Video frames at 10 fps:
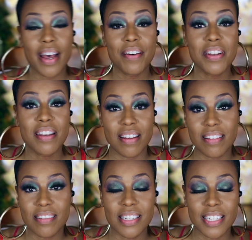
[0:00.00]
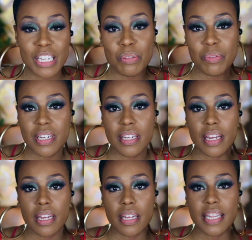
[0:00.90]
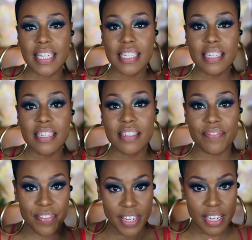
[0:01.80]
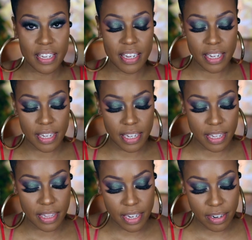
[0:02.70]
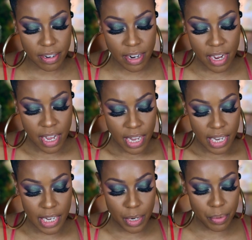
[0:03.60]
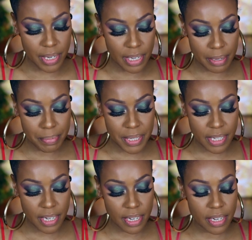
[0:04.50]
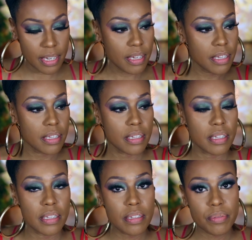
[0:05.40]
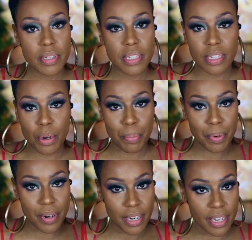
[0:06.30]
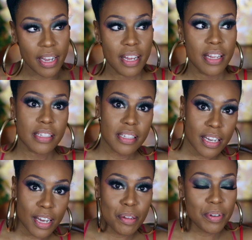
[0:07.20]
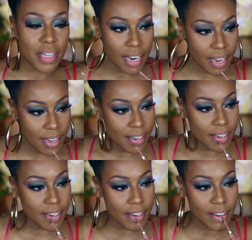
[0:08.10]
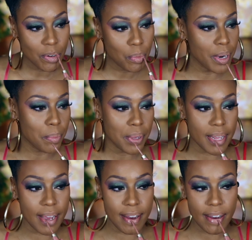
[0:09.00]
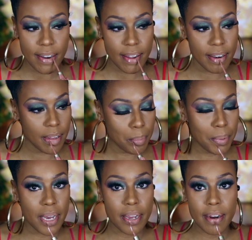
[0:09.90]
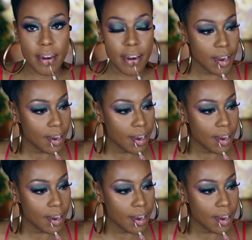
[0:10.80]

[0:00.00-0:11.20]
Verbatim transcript: I have another Stila one, and this is Fia in their liquid lipstick. This one is so pretty. This is another one that I like to wear without a lip liner.